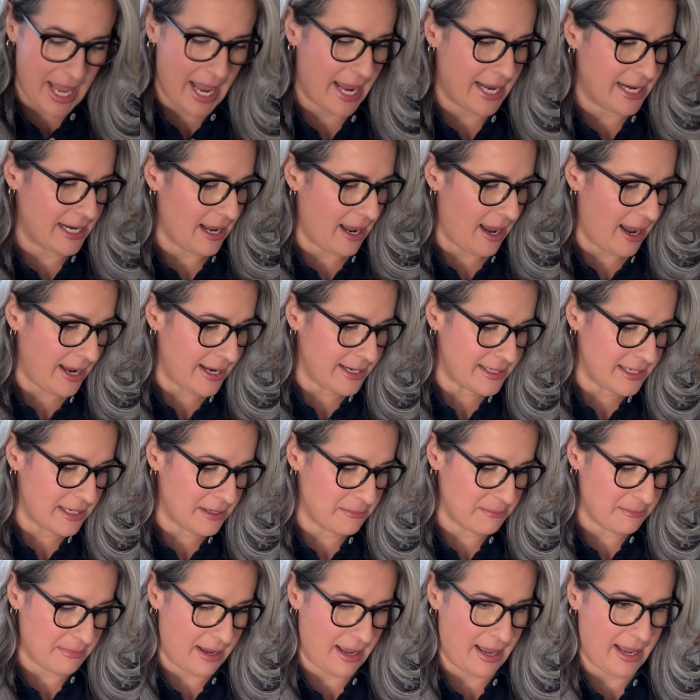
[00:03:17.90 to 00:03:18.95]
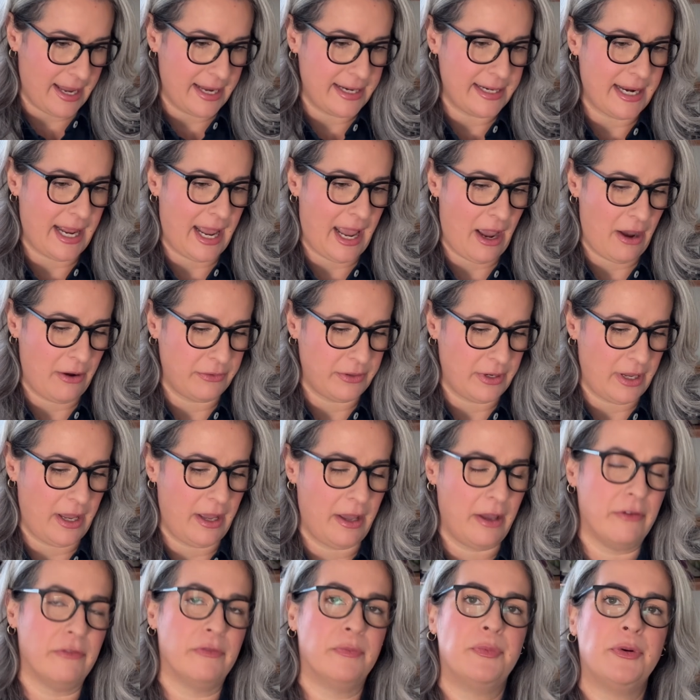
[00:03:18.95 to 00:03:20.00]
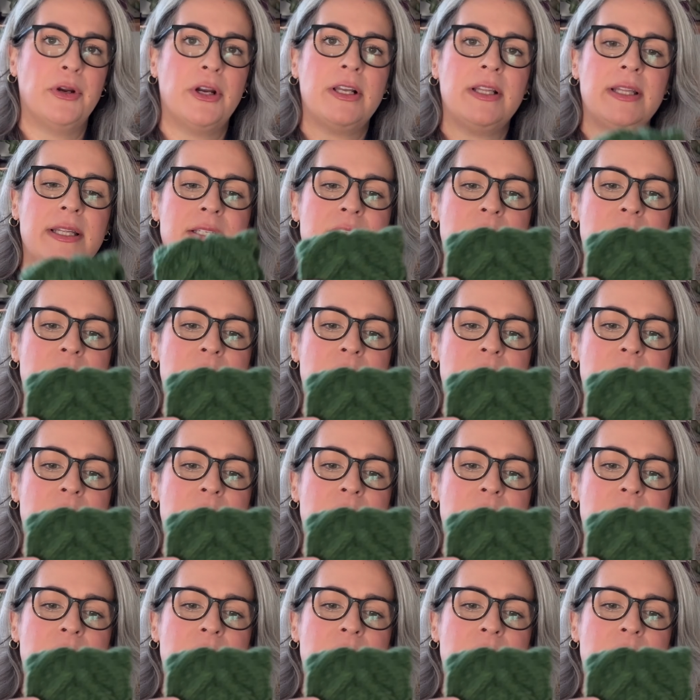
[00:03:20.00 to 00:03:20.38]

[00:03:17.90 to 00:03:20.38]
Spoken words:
And I knit mine out of Brooklyn